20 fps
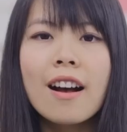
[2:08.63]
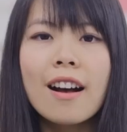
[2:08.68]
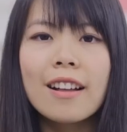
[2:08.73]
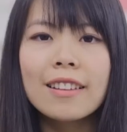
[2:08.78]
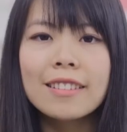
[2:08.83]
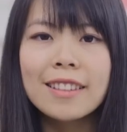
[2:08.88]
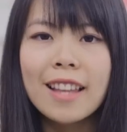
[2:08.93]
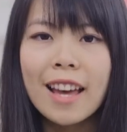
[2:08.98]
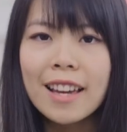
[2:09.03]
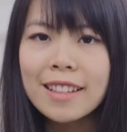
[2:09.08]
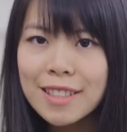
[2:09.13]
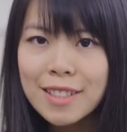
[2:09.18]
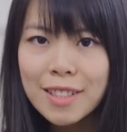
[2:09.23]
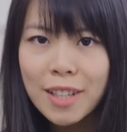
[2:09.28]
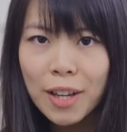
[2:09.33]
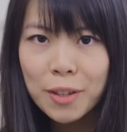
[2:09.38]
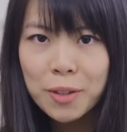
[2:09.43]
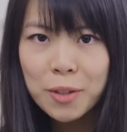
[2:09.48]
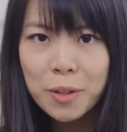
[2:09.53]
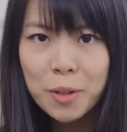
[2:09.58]
A lie
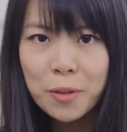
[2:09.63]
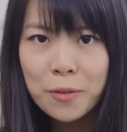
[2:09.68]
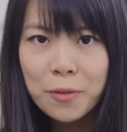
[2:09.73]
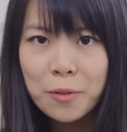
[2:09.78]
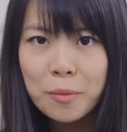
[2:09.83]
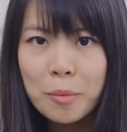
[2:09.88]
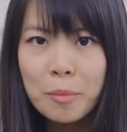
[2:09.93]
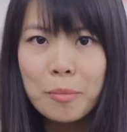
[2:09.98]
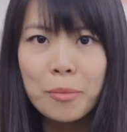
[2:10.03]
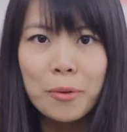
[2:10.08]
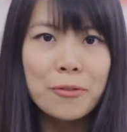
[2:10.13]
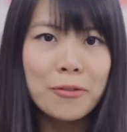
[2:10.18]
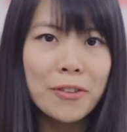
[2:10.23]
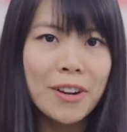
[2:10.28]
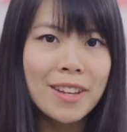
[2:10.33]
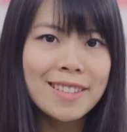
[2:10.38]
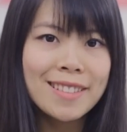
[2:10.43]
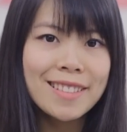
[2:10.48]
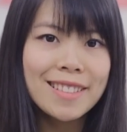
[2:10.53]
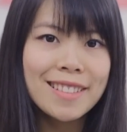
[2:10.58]
detector for my
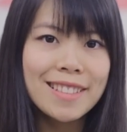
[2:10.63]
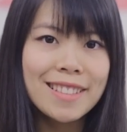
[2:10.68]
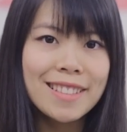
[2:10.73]
boyfriend.